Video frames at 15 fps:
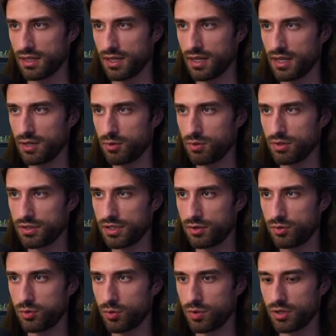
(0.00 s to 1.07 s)
I want it
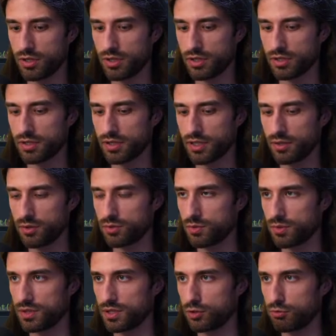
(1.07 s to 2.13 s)
to work. I don't
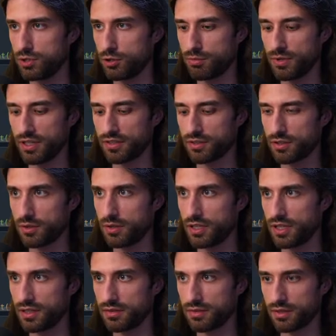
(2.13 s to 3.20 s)
want it to be the best code
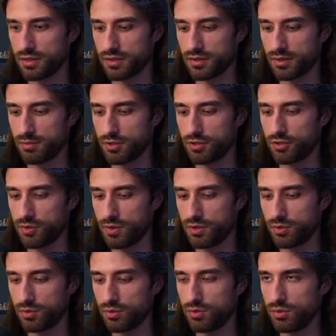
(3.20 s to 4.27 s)
ever. So I'm just going
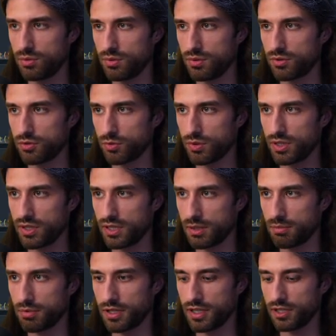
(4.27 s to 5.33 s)
to do string
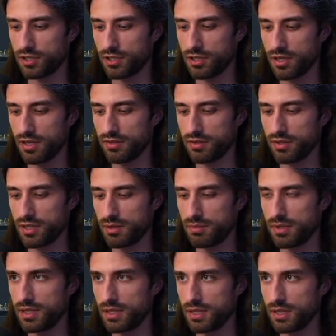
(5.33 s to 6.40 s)
interpolation and it's going to
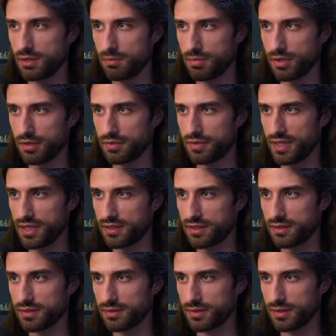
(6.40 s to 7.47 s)
be perfect.
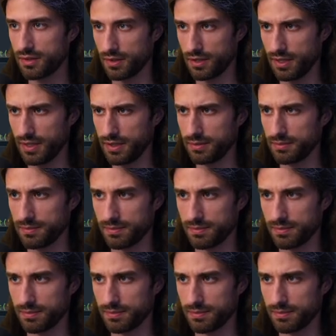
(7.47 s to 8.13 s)
Okay.